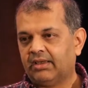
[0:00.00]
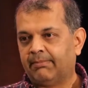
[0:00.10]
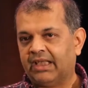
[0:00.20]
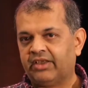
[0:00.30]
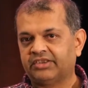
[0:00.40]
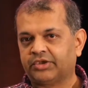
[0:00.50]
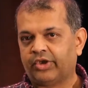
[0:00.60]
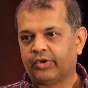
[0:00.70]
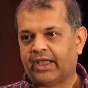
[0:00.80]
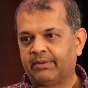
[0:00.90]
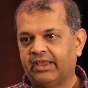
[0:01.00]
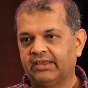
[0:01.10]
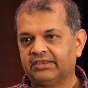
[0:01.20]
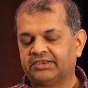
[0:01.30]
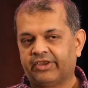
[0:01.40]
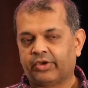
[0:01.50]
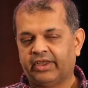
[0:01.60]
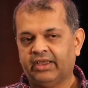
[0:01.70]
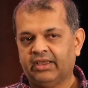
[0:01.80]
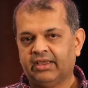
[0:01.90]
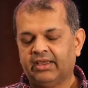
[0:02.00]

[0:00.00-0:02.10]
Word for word: bulge is going to happen in this century.